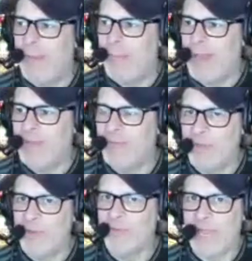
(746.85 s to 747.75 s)
mine is
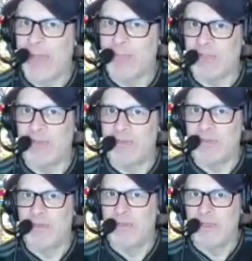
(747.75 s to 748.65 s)
Windows Capture.
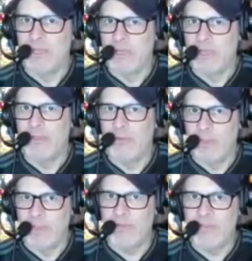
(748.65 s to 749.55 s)
The okay.
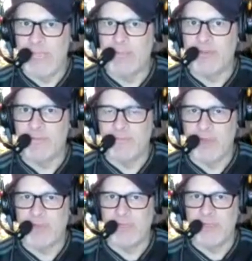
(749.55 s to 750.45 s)
Windows Capture
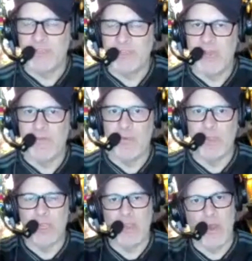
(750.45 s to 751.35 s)
function itself will
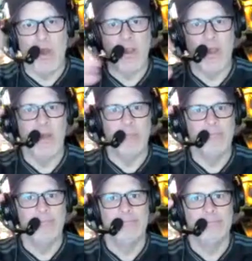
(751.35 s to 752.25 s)
get caught up.
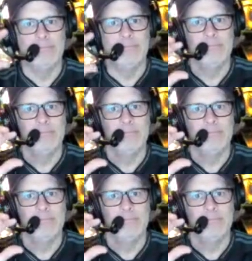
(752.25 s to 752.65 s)
Okay.